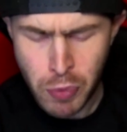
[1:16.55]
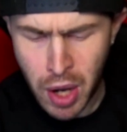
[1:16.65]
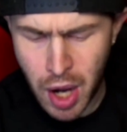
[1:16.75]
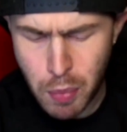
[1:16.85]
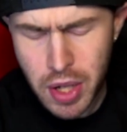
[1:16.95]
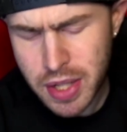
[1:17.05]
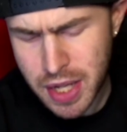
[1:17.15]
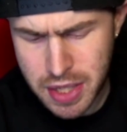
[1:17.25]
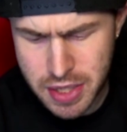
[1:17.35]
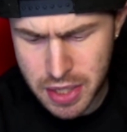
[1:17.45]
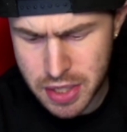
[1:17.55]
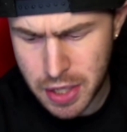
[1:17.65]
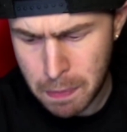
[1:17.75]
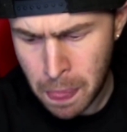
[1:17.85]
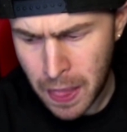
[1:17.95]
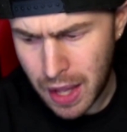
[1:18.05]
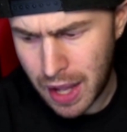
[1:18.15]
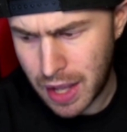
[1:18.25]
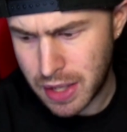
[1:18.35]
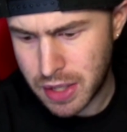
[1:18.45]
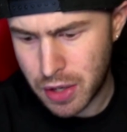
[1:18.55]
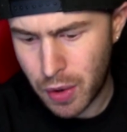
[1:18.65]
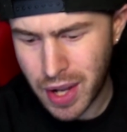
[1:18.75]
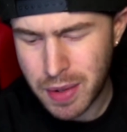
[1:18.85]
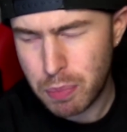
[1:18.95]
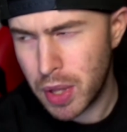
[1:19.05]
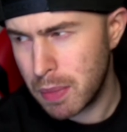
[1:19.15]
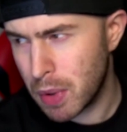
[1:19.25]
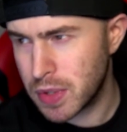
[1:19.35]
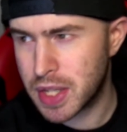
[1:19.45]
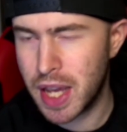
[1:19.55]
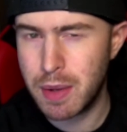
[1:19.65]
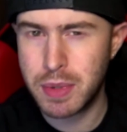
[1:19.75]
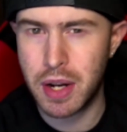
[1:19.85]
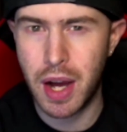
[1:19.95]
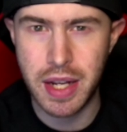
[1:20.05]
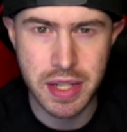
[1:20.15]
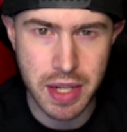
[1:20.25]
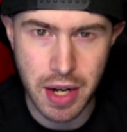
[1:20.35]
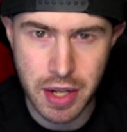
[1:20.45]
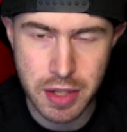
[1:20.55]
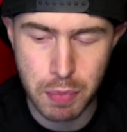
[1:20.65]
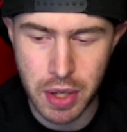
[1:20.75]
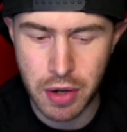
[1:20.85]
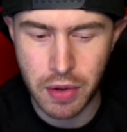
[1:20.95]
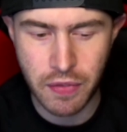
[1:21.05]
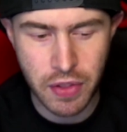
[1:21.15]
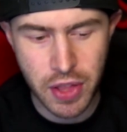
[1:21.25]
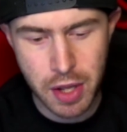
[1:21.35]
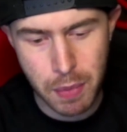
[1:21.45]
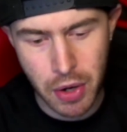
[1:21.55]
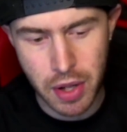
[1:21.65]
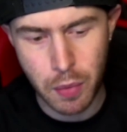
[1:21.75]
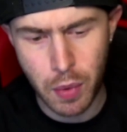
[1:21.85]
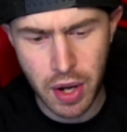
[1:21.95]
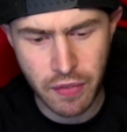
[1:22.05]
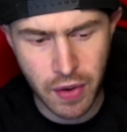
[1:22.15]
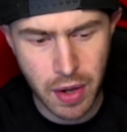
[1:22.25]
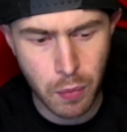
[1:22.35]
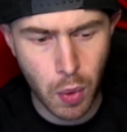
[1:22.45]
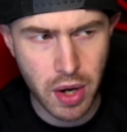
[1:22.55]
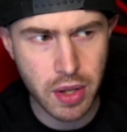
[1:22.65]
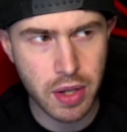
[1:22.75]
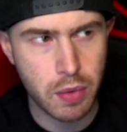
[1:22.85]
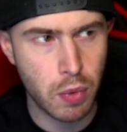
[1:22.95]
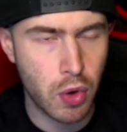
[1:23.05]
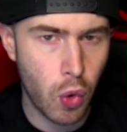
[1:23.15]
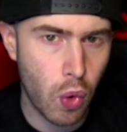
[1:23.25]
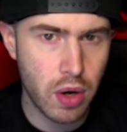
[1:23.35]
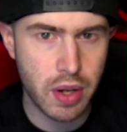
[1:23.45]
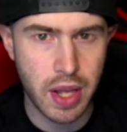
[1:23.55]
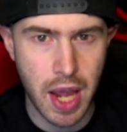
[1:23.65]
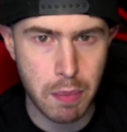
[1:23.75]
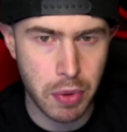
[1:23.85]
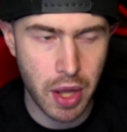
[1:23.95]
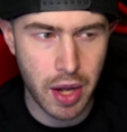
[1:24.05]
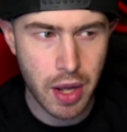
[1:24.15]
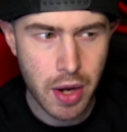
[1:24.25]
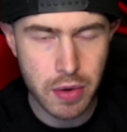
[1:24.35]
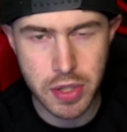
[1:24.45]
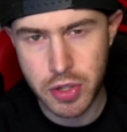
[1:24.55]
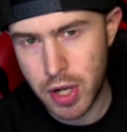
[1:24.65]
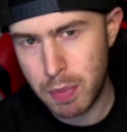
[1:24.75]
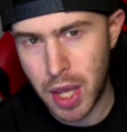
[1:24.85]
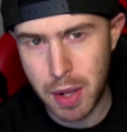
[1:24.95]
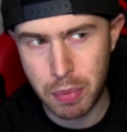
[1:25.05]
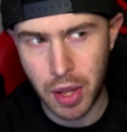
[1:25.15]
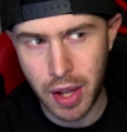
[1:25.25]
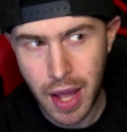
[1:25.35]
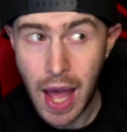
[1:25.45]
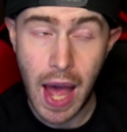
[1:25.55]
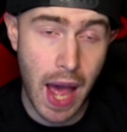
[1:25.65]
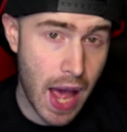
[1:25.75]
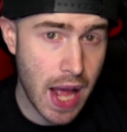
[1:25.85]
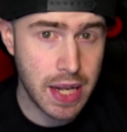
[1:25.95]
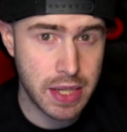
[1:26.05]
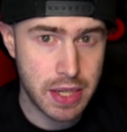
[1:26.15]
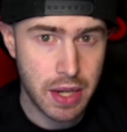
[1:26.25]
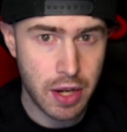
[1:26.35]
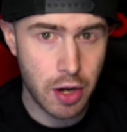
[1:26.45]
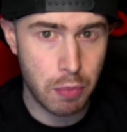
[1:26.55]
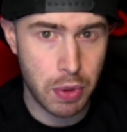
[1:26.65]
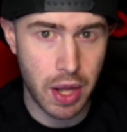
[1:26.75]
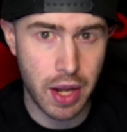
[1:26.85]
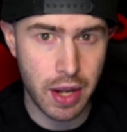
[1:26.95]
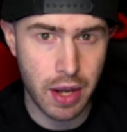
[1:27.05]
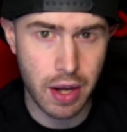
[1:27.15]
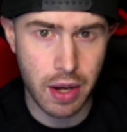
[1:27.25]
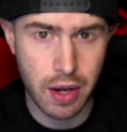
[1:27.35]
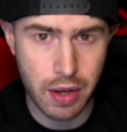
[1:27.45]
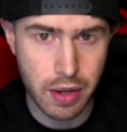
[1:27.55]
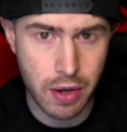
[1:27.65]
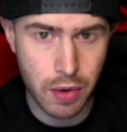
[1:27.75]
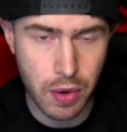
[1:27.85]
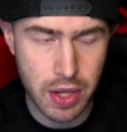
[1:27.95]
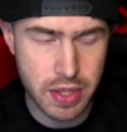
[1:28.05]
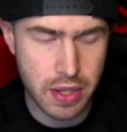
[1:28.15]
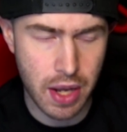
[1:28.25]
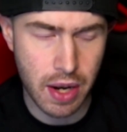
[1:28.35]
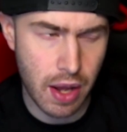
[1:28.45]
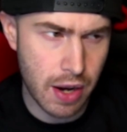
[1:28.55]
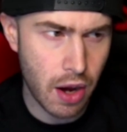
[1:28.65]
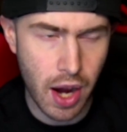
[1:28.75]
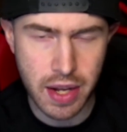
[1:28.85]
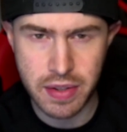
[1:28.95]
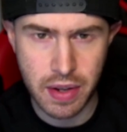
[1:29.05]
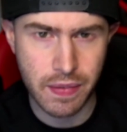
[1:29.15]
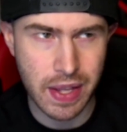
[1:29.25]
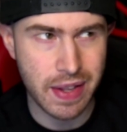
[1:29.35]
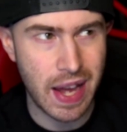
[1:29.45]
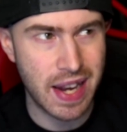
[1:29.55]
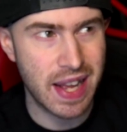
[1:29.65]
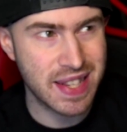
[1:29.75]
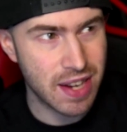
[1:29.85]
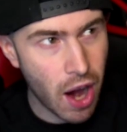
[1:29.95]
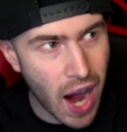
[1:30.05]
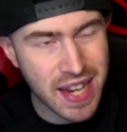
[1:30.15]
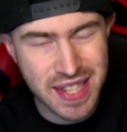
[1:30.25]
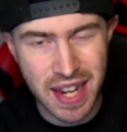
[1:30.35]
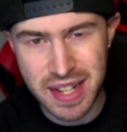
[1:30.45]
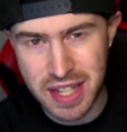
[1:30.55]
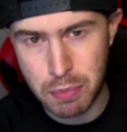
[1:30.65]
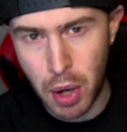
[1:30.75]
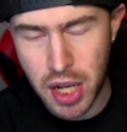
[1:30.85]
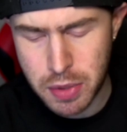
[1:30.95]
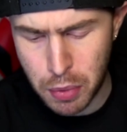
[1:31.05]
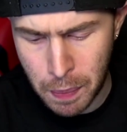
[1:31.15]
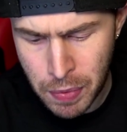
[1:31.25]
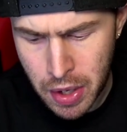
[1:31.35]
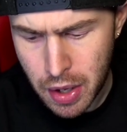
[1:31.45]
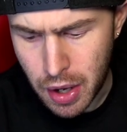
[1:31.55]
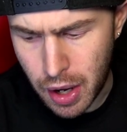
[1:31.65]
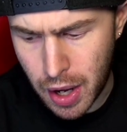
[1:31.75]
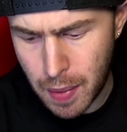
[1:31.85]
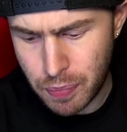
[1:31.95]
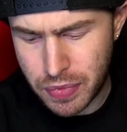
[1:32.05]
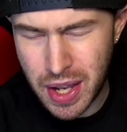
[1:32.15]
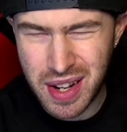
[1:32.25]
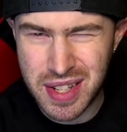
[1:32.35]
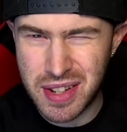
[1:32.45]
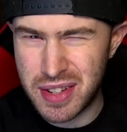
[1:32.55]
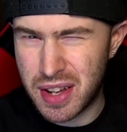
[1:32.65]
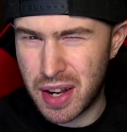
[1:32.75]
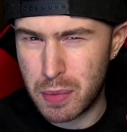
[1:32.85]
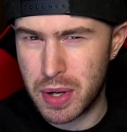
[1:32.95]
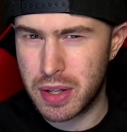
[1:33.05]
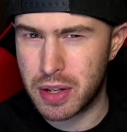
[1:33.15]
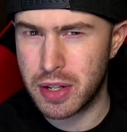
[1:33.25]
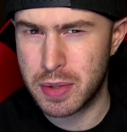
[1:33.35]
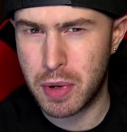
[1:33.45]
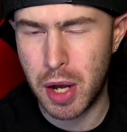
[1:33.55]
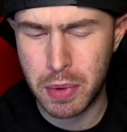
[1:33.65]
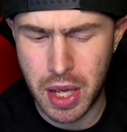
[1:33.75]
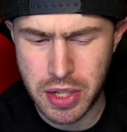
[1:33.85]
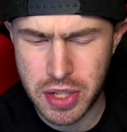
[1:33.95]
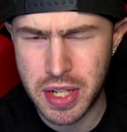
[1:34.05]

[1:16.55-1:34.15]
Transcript: I'm running a 1060. And, you know, I could play most games at high settings, but, you know, if you think about it, if I want to record gameplay or stream gameplay and, you know, play, you know, as high settings as possible, then I start to kind of run into some complications.